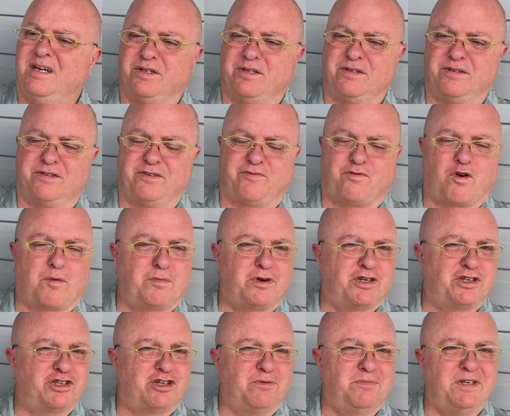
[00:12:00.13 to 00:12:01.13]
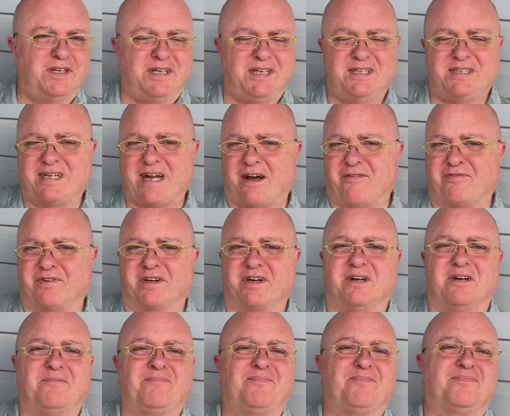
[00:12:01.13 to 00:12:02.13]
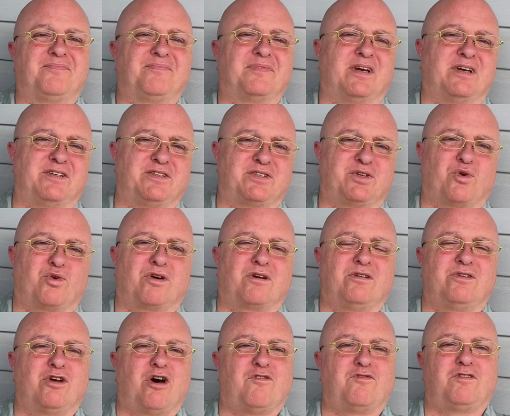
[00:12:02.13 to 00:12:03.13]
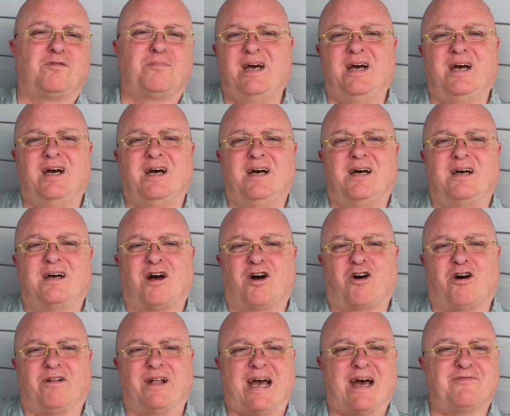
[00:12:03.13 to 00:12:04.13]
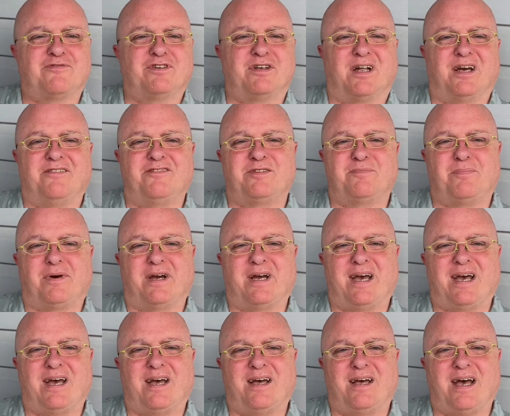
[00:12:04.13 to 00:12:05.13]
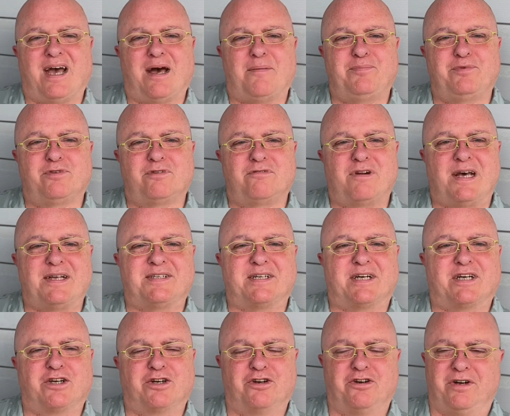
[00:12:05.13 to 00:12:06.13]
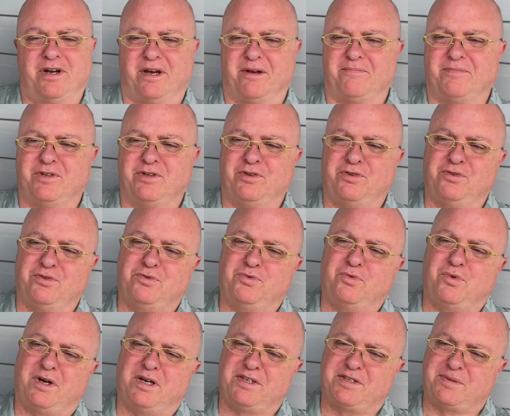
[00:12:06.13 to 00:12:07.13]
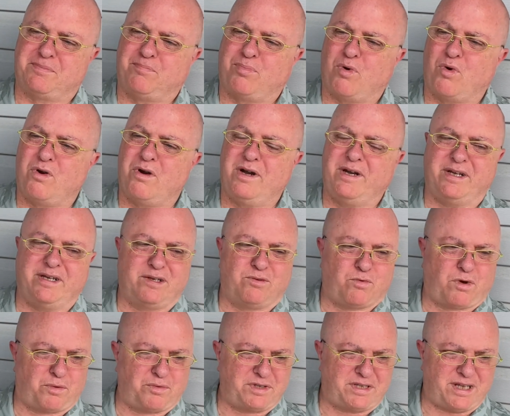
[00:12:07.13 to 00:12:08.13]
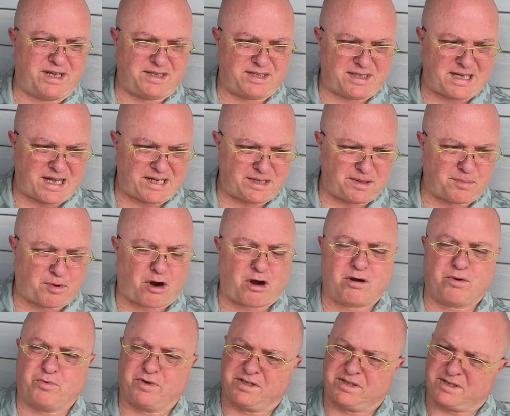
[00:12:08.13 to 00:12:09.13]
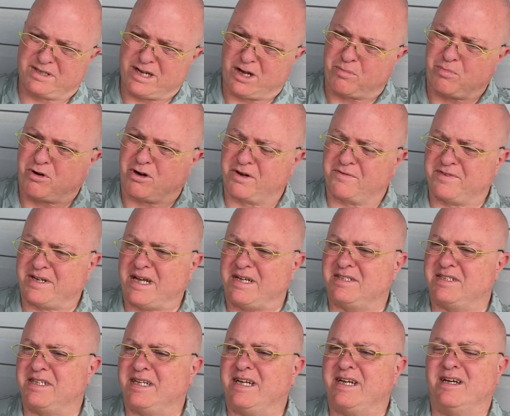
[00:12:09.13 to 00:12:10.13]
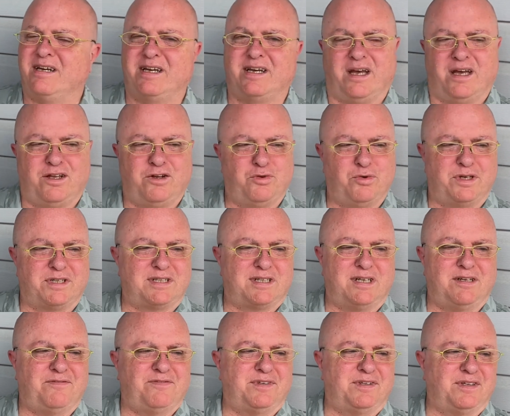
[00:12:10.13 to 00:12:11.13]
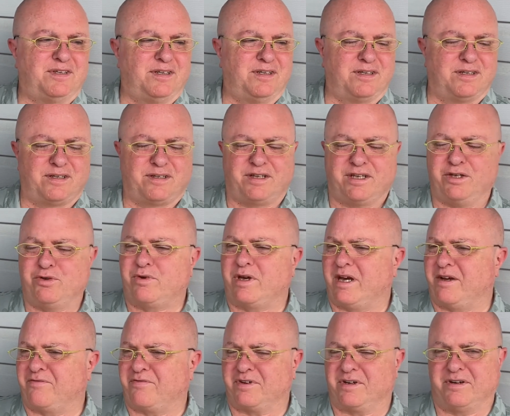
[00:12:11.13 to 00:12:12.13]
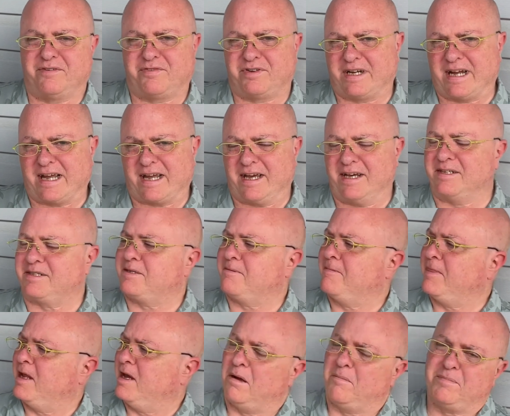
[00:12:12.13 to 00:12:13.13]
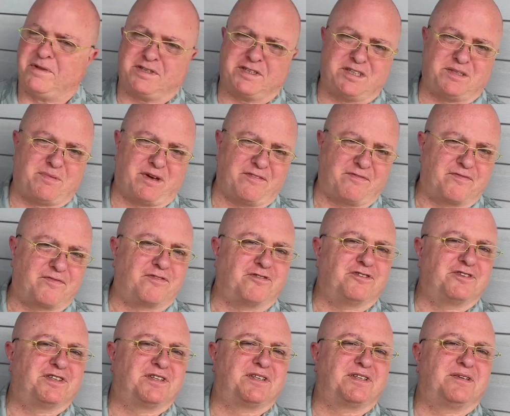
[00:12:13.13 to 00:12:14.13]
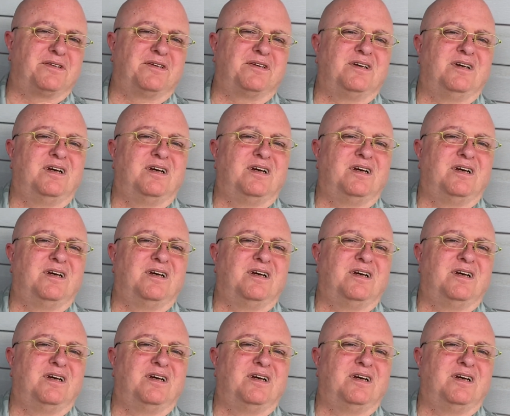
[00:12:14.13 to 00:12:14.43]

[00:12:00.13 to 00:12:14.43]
the former German East Africa, a historical novel called Afterlives by Abdulrazak Gurnah, who was born in what was then Zanzibar, which is now part of Tanzania, and who has lived in the UK for, for decades. This is my first